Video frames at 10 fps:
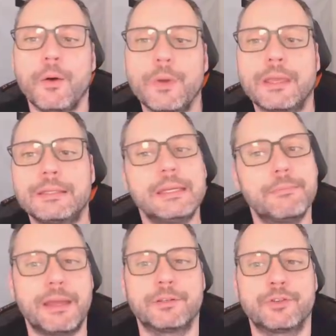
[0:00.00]
we can see the
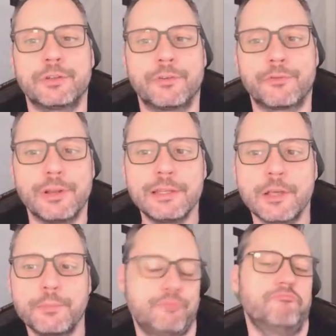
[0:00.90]
messages of
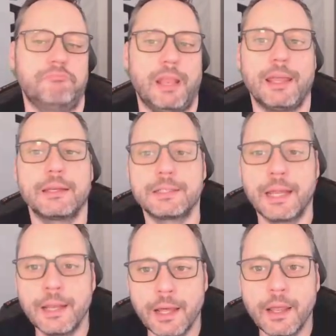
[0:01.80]
ReleaseOps, like in the
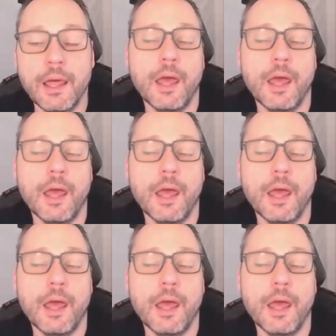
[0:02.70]
standard.